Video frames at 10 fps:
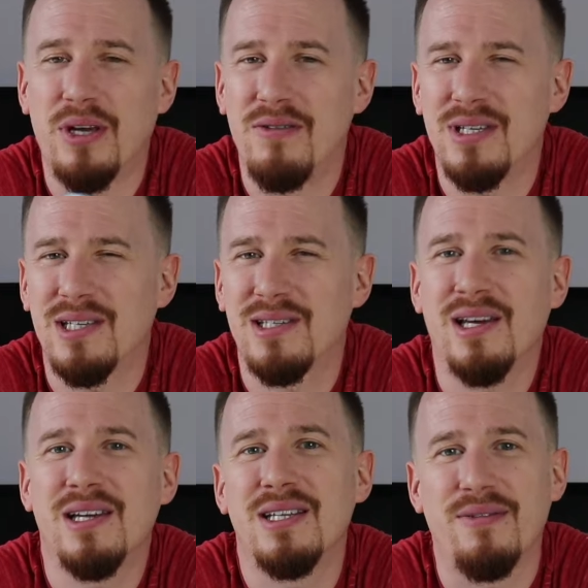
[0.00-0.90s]
there is a
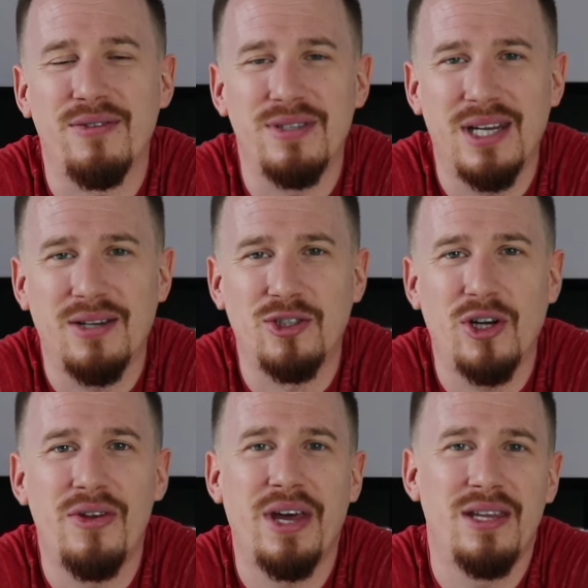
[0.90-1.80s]
slight difference, and I'll
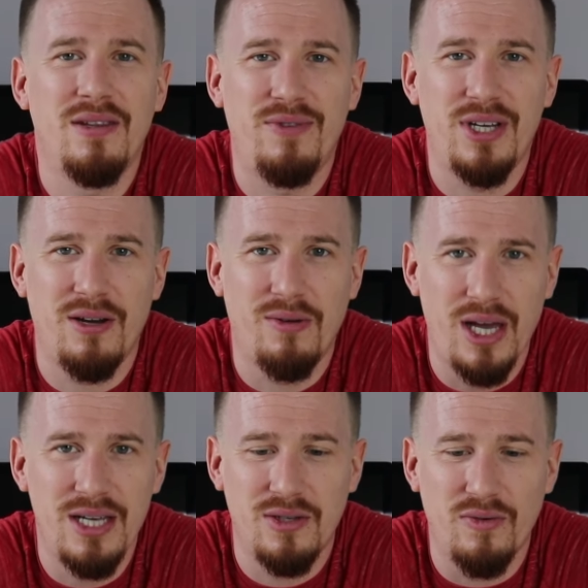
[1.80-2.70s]
show you that in the video
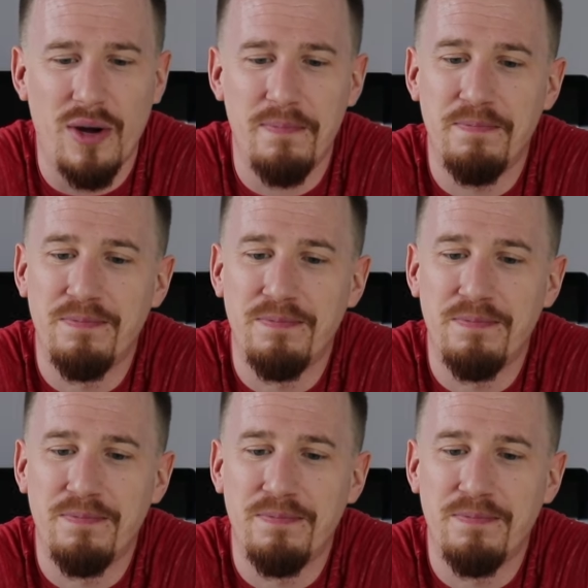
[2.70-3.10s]
later on.